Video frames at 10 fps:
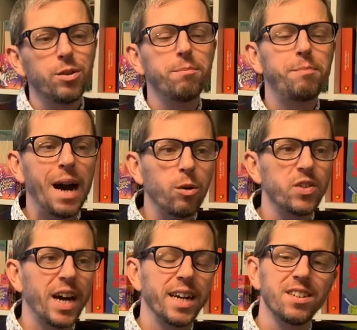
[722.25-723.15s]
and
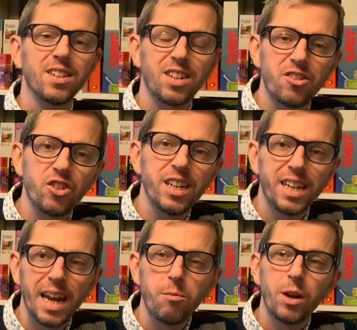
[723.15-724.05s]
Bausack is essentially a
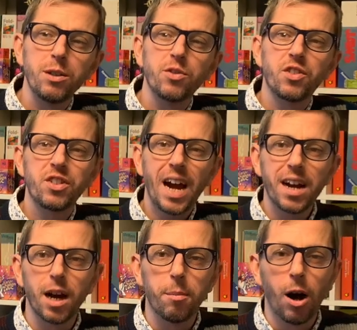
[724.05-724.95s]
game where you
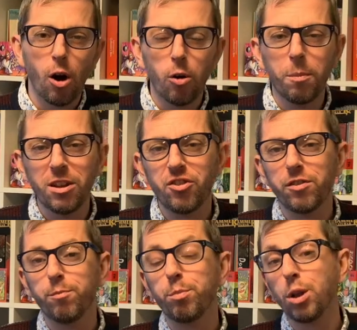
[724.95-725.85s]
stack up a whole bunch
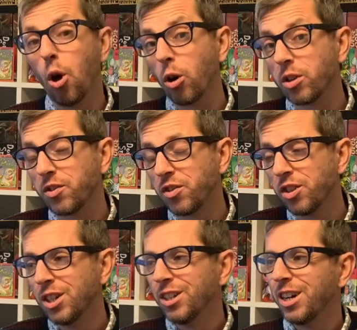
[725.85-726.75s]
of blocks
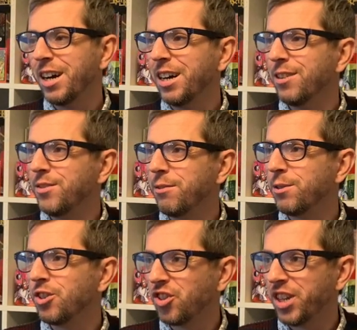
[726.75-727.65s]
of
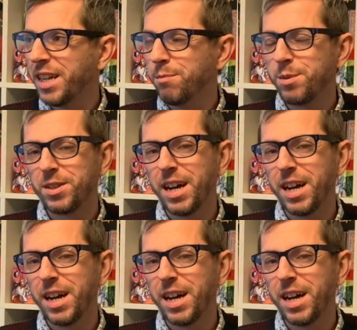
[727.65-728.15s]
different shapes,